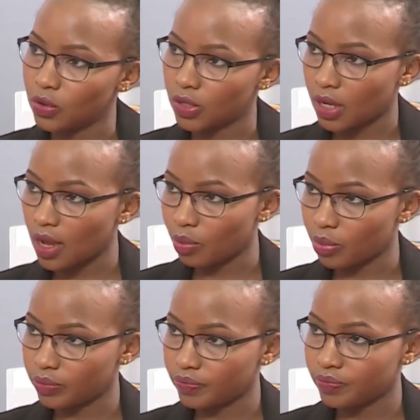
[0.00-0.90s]
a cup.
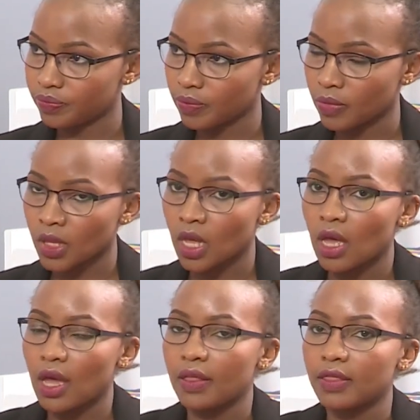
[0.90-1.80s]

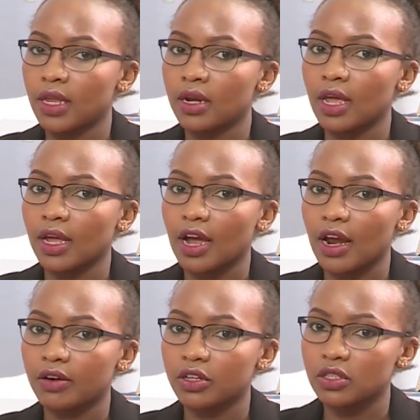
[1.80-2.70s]
And then
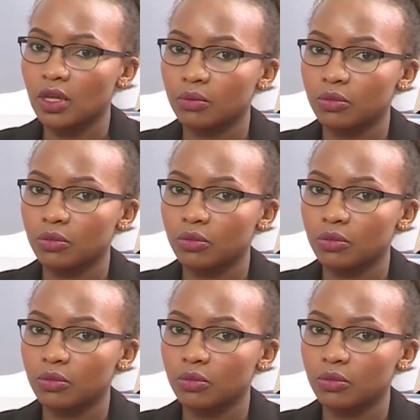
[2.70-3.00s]
encourage them